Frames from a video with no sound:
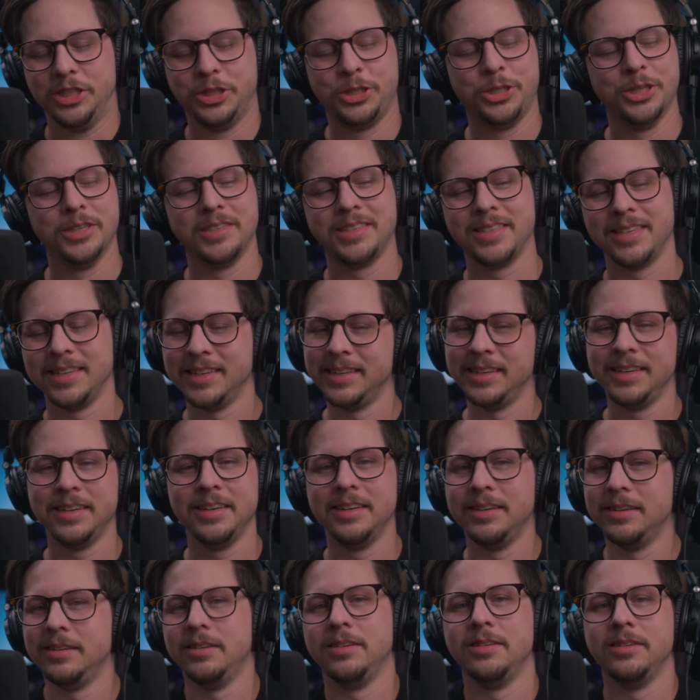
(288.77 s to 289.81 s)
just
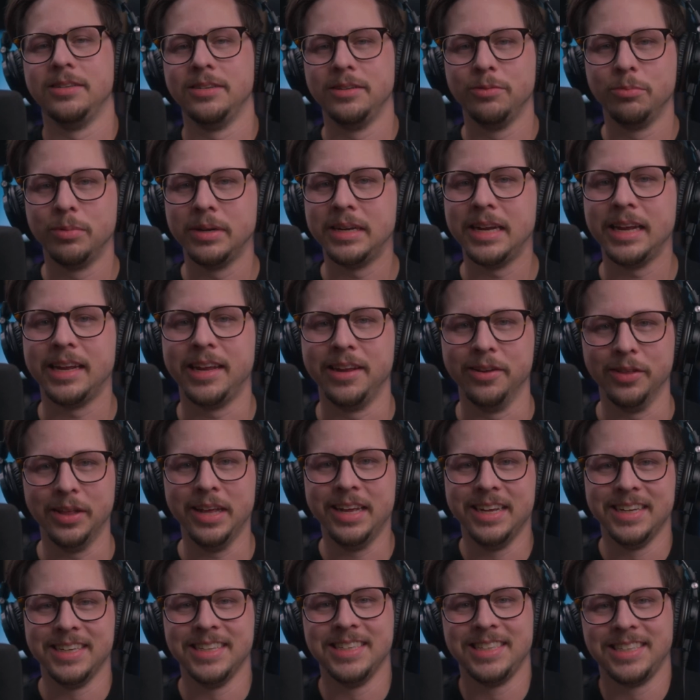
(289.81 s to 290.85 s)

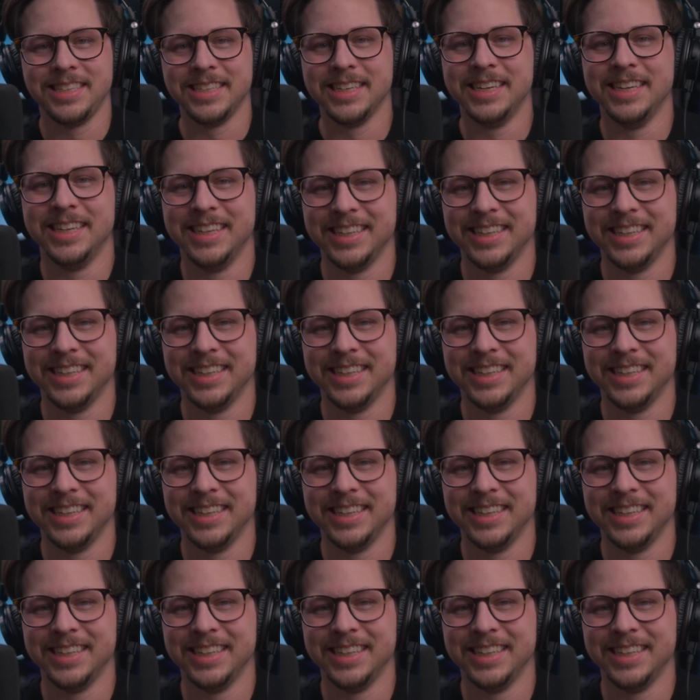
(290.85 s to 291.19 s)
ridiculous.